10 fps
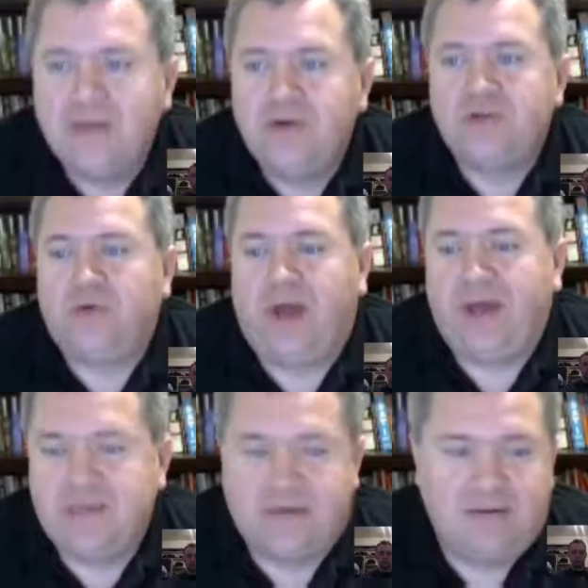You're so
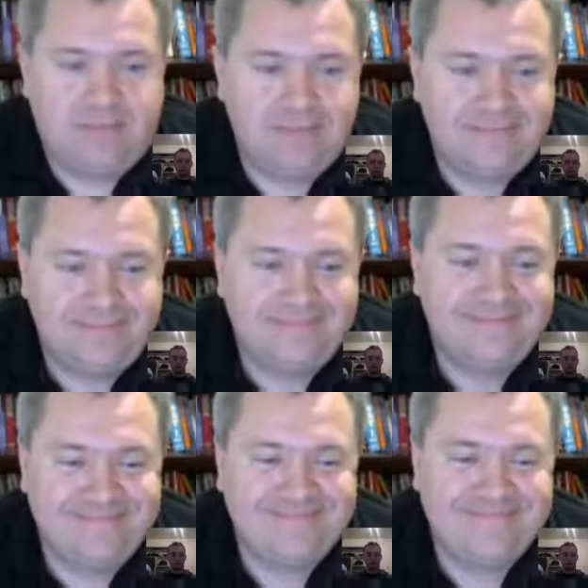nice.
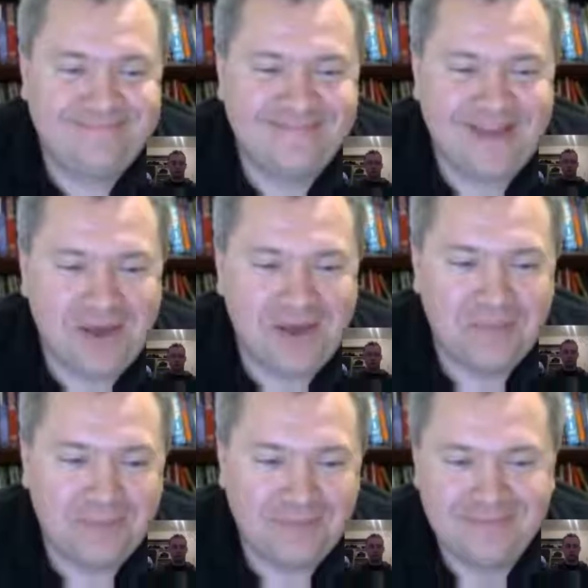
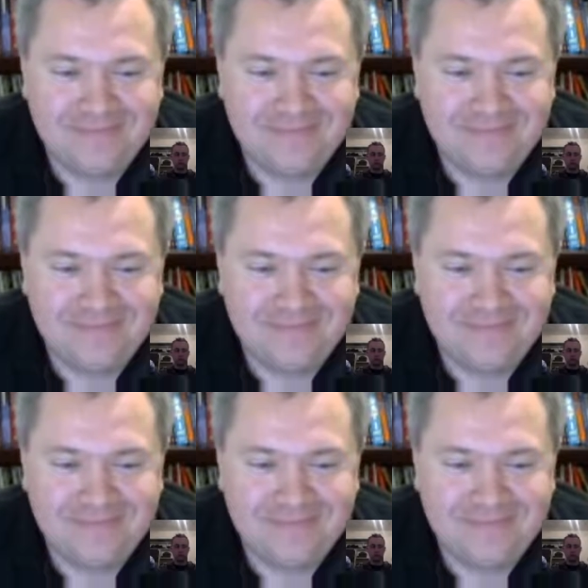Thank you.